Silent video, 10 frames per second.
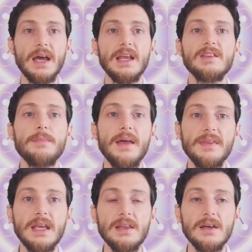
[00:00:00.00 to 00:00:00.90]

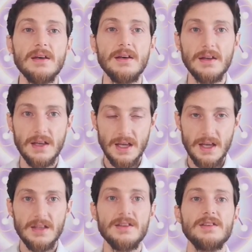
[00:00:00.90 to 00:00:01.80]
expanding
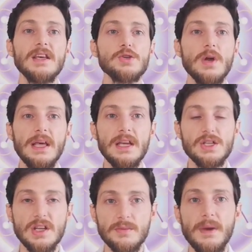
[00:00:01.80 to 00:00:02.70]
the sexual
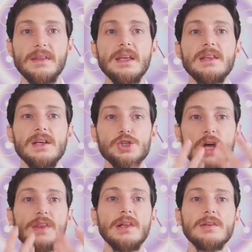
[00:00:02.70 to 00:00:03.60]
energy, expanding the
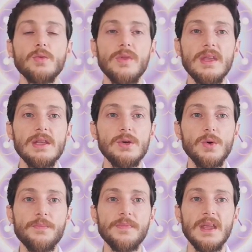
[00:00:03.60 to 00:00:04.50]
channels within
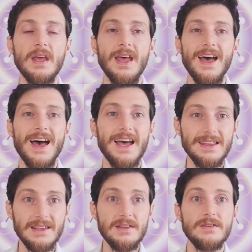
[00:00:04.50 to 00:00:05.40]
you.
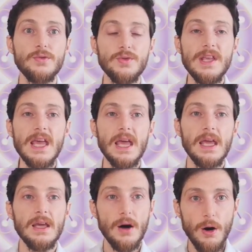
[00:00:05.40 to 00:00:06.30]
And
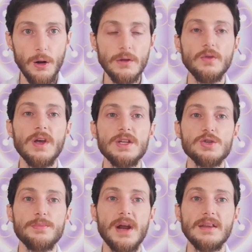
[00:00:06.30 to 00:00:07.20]
today also energy
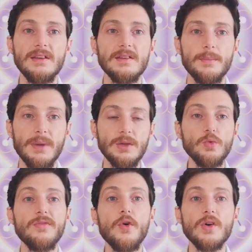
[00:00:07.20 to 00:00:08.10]
practice, but it
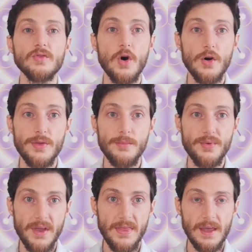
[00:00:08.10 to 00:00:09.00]
will focus on the
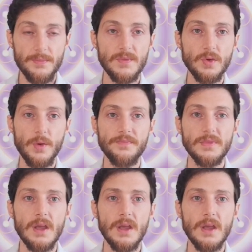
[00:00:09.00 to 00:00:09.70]
breathing. So